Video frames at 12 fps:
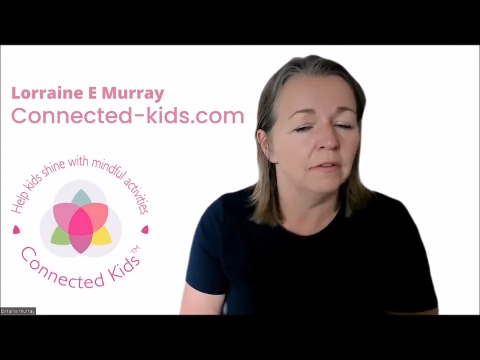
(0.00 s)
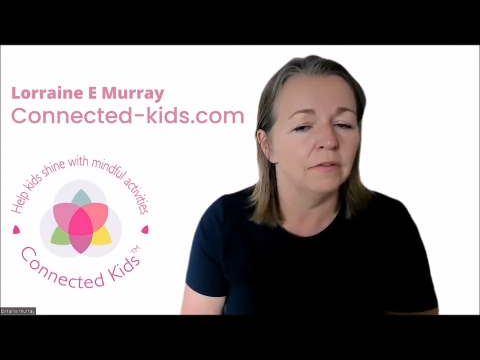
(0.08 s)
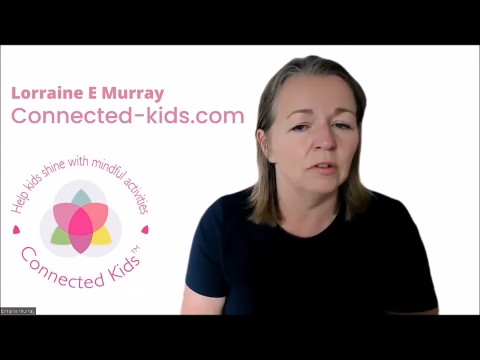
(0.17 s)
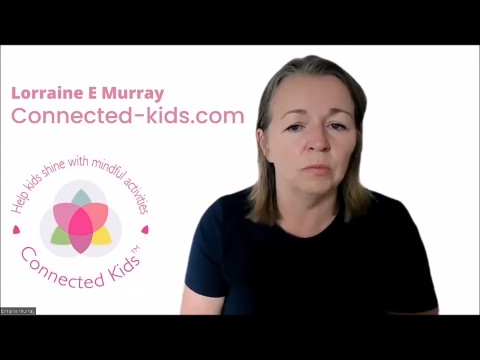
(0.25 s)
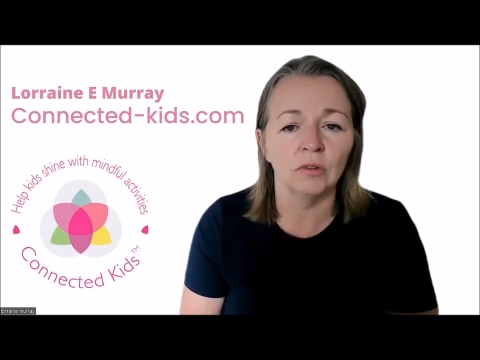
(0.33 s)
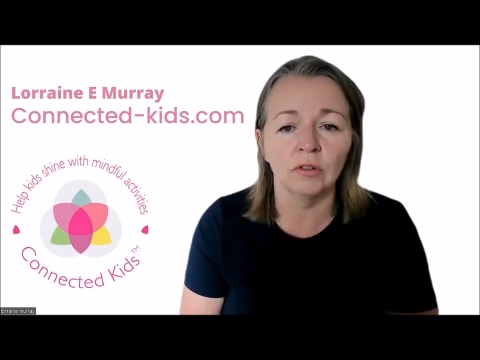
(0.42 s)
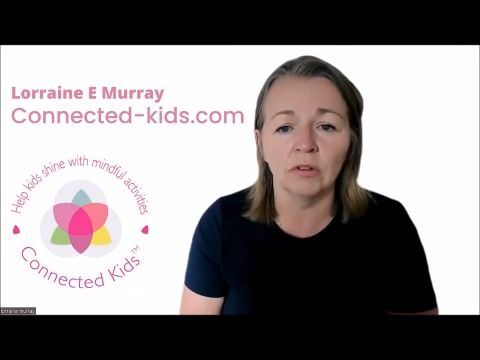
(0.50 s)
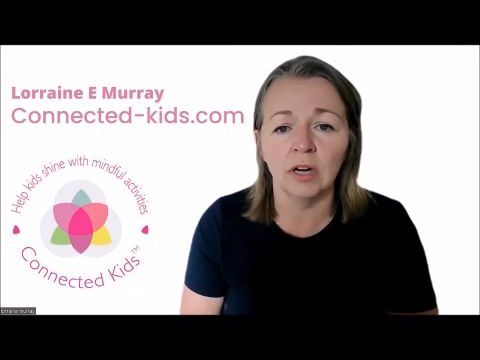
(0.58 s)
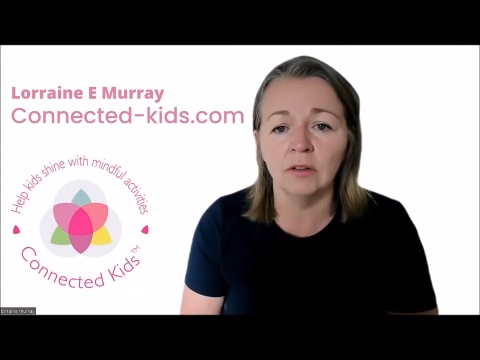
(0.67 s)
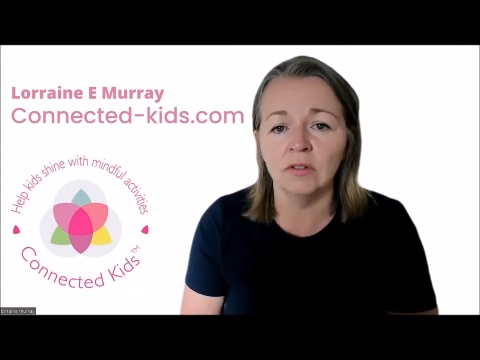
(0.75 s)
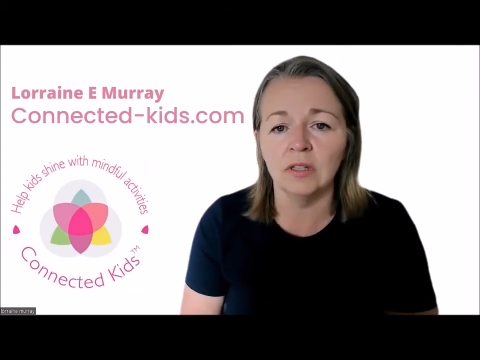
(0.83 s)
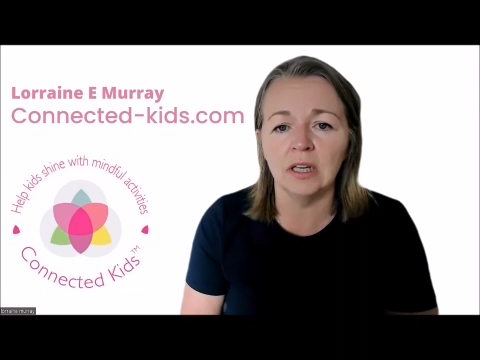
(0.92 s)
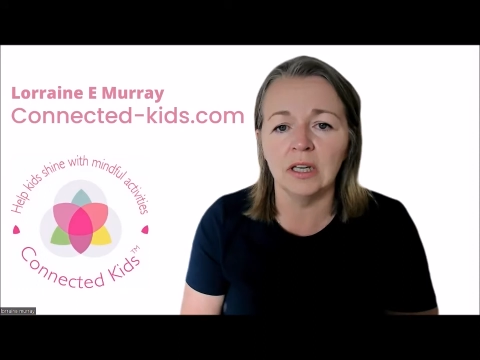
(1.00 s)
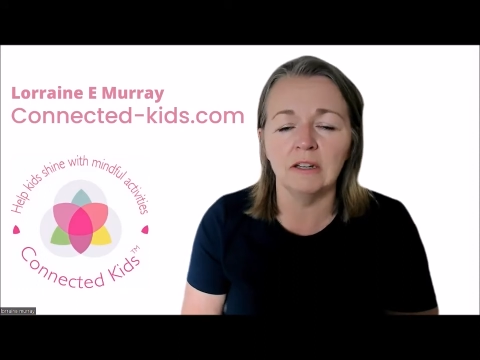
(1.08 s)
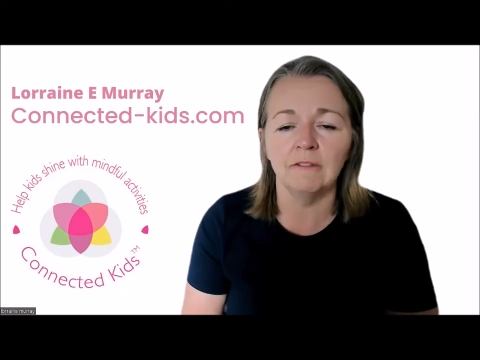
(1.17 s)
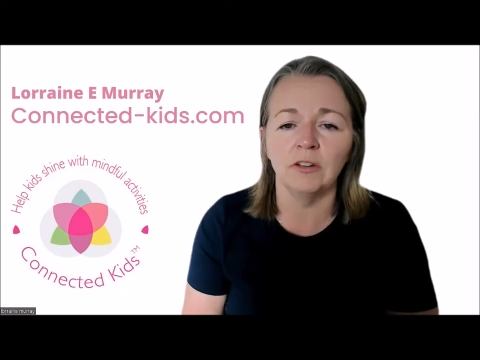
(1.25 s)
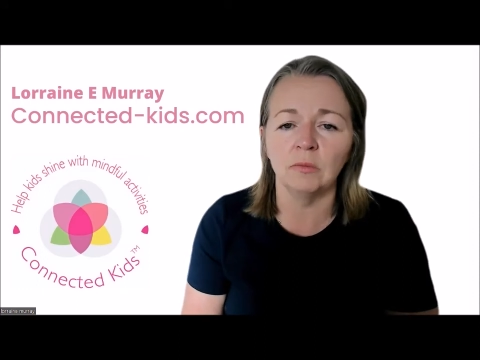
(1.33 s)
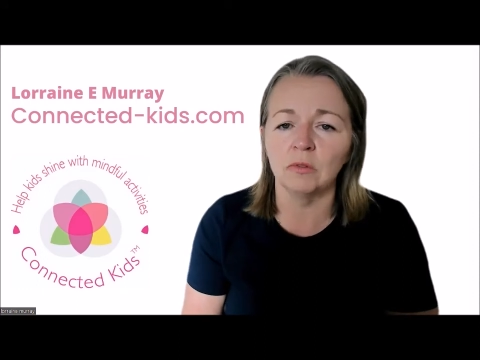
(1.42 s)
feel more
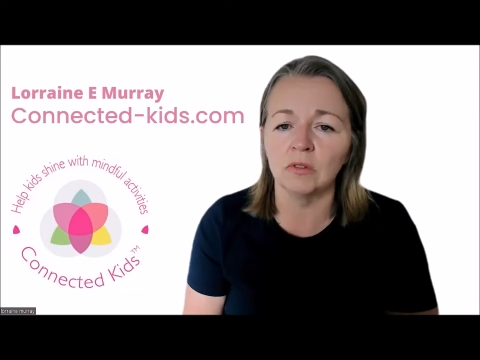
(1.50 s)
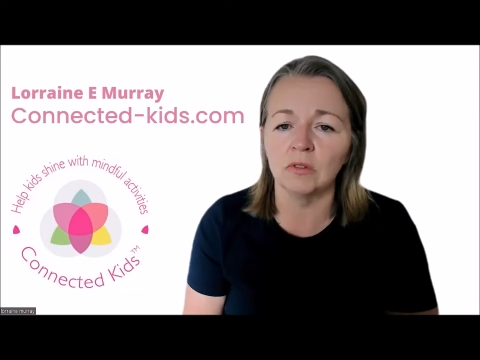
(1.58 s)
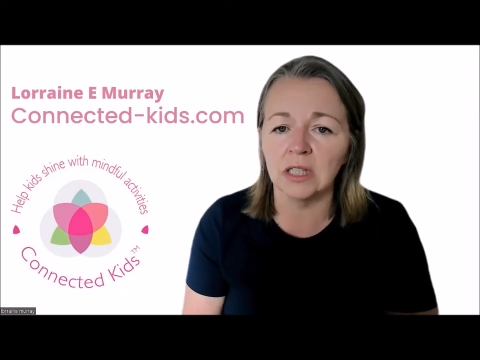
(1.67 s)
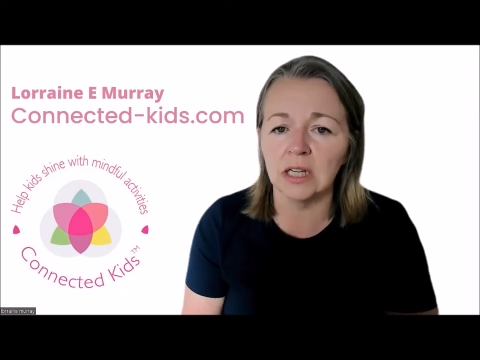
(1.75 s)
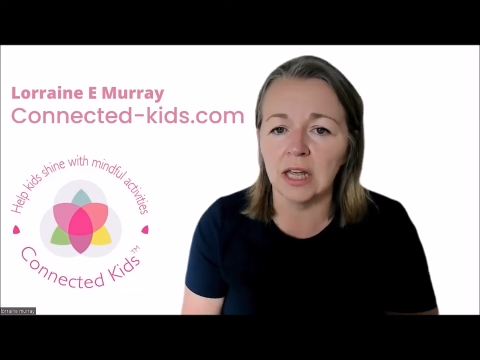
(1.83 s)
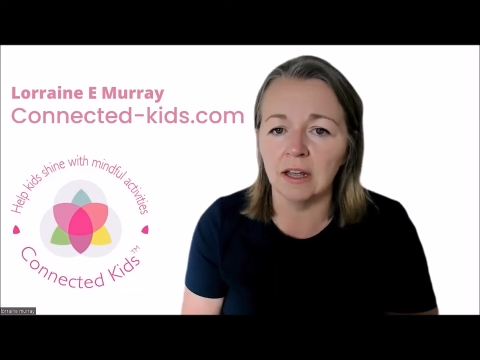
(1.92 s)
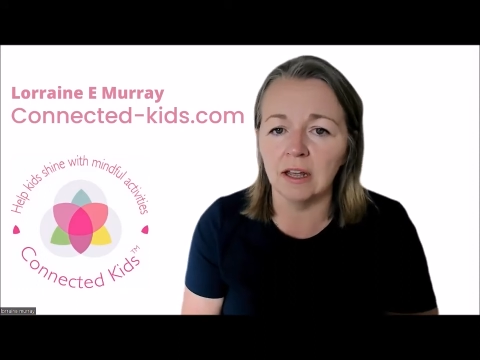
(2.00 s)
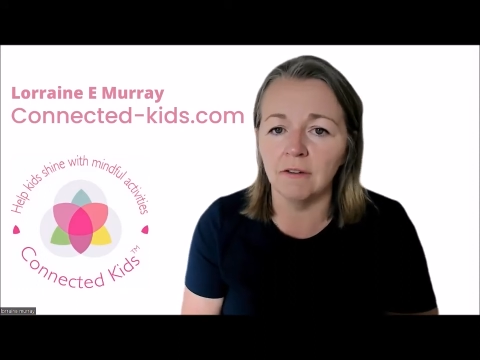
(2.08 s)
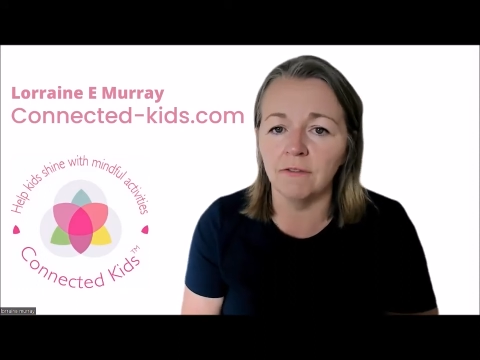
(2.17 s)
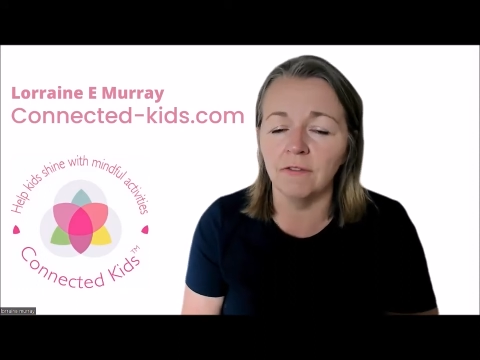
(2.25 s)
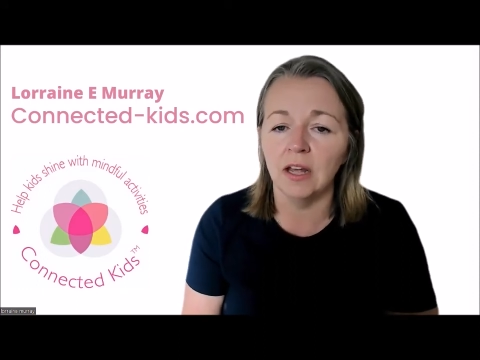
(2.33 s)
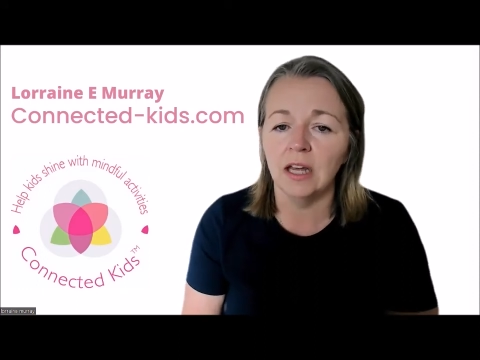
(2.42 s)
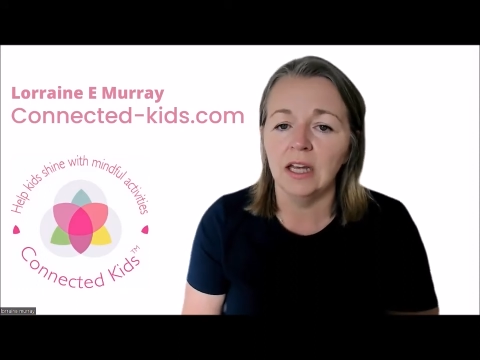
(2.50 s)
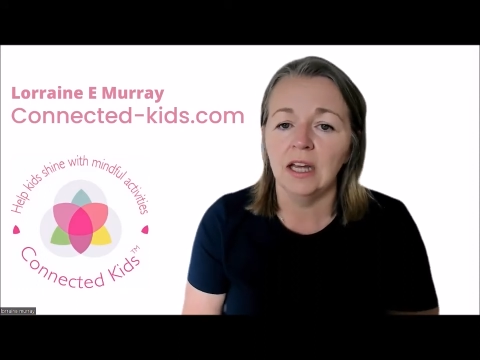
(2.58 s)
grounded, feel more safe,